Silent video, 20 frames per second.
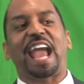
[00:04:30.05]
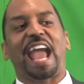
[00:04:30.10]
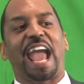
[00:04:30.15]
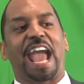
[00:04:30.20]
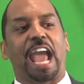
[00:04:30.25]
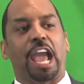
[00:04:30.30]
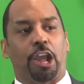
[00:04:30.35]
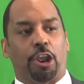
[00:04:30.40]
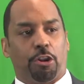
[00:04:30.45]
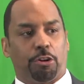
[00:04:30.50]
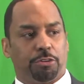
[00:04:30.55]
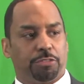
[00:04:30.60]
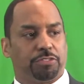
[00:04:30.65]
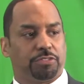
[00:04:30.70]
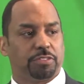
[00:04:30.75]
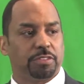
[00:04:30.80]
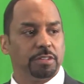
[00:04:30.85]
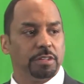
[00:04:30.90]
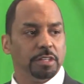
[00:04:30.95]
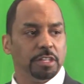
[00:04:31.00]

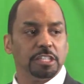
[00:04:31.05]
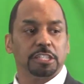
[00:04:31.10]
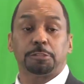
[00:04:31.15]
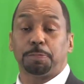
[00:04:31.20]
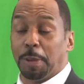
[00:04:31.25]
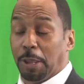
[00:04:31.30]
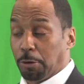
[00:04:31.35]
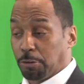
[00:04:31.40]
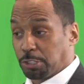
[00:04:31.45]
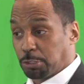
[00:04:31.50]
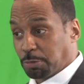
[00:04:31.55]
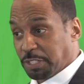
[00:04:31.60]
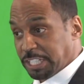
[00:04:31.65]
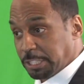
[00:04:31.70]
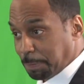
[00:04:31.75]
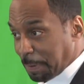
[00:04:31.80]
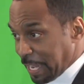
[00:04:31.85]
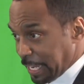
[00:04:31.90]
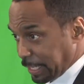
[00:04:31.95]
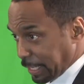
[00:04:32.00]
heirs, spiritually
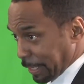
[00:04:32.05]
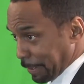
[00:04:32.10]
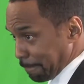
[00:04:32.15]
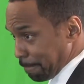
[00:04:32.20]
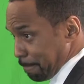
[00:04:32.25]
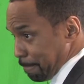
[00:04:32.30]
speaking.